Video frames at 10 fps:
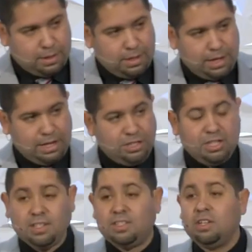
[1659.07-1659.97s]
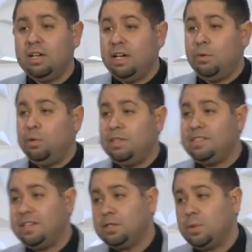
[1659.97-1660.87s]
And Jesus, let's
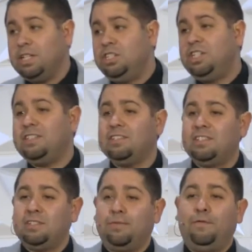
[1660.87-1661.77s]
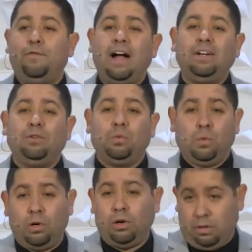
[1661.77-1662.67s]
say it this way Jesus is the final
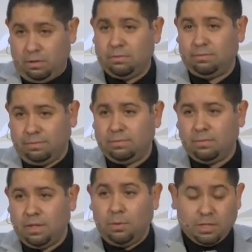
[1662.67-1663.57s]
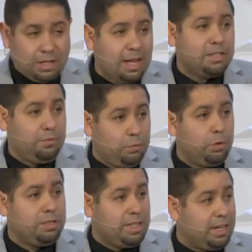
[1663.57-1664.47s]
word. There was lots of
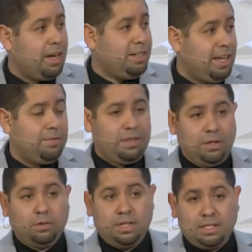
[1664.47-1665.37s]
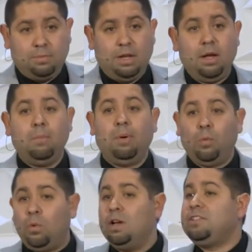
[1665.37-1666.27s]
words that God gave in the Old Testament, but
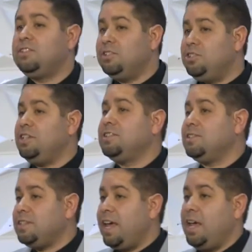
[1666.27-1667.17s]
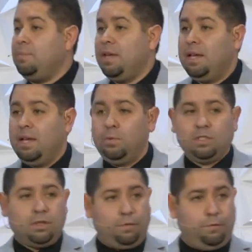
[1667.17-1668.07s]
once Jesus came, it was
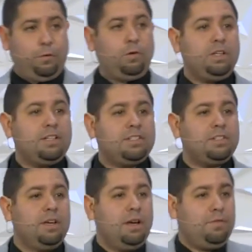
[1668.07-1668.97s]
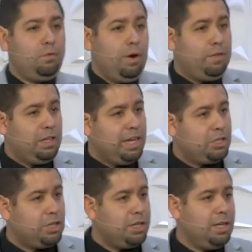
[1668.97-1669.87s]
the fullness of the
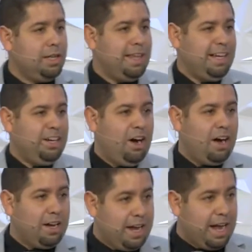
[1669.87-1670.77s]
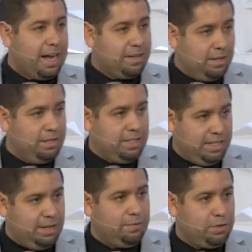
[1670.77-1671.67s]
revelation that God had to
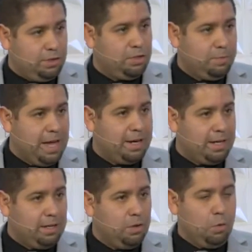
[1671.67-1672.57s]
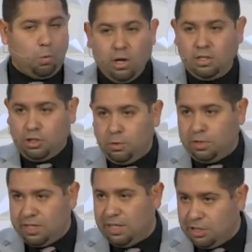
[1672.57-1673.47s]
give to humanity. Once you
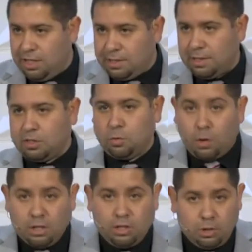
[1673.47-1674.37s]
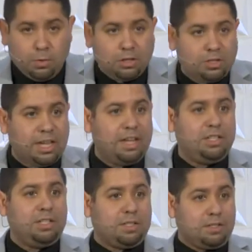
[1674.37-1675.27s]
see Jesus, once you understand
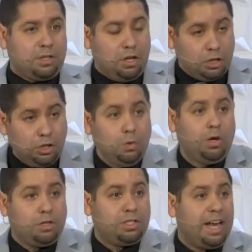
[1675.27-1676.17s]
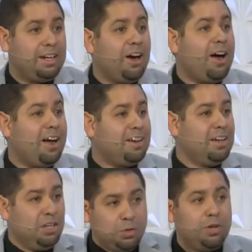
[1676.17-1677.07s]
Jesus, you understand God.
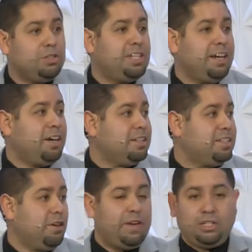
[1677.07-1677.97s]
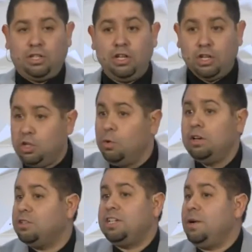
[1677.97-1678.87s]
You understand God's salvation. You
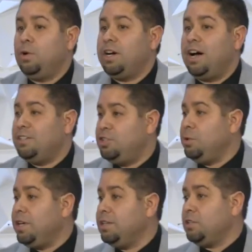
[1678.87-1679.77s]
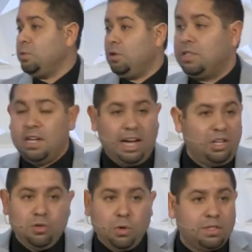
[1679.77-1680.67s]
understand what God is doing in this world and
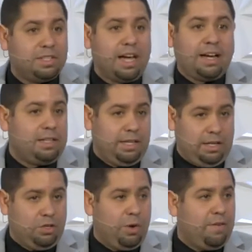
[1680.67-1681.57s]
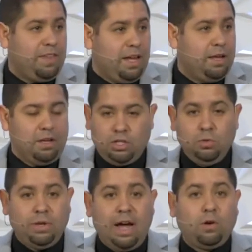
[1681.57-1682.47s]
you know exactly. You have the you
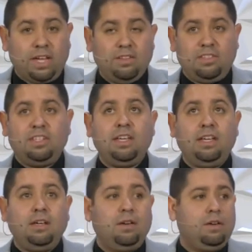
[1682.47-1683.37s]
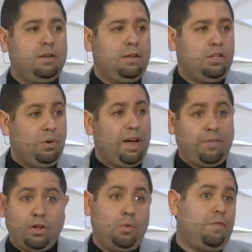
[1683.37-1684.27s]
now can see. You have
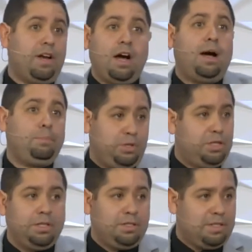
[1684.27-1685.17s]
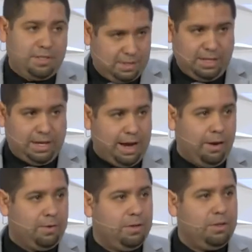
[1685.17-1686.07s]
you have an option to see
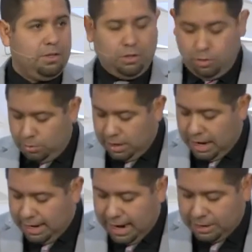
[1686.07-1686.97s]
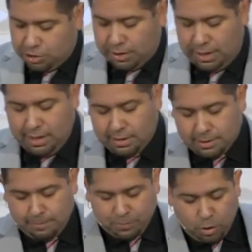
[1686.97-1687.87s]
now who God actually is.
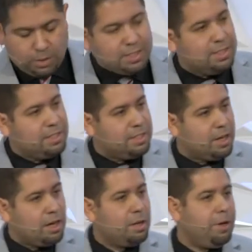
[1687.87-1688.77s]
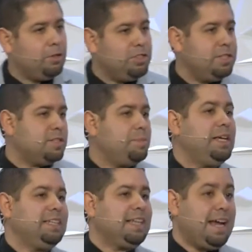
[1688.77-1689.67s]
Notice this talk about Jesus
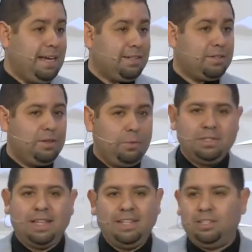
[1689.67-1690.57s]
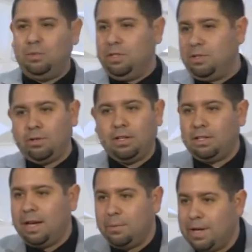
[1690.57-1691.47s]
being light. What does light do? When you turn on the
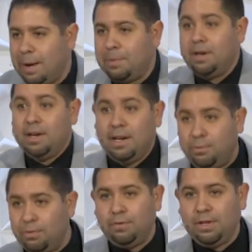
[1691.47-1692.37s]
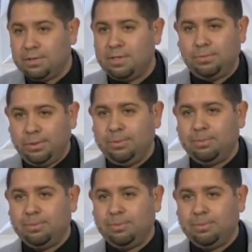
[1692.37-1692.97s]
light, what happened? It reveals the room